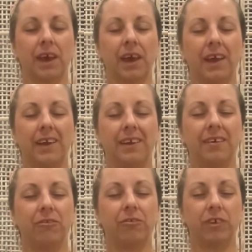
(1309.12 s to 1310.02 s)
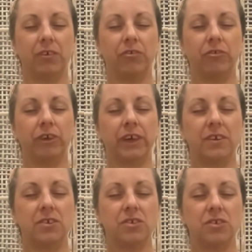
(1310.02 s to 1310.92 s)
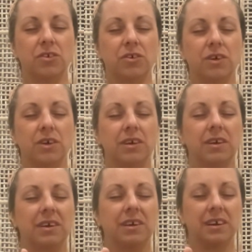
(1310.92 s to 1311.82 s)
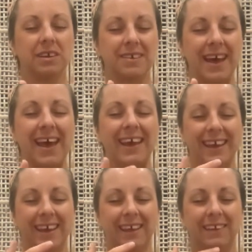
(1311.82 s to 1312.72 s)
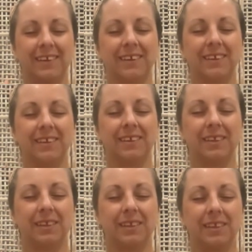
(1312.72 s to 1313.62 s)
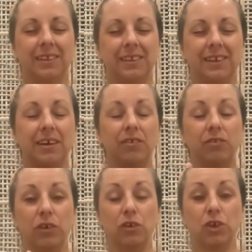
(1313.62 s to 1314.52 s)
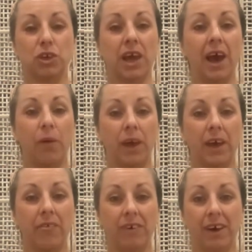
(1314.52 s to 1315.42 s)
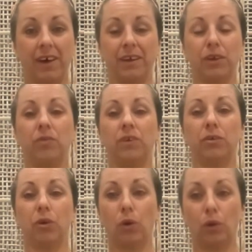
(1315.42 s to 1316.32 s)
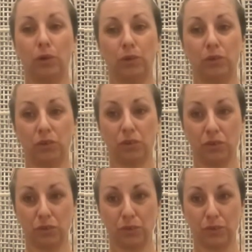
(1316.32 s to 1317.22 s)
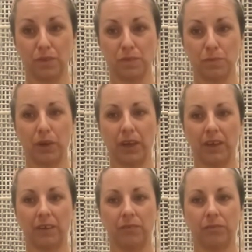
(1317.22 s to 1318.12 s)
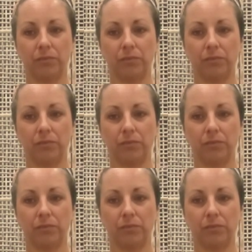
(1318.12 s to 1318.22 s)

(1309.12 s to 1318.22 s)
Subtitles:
And feel free to take in the infusion however you feel called to do this morning.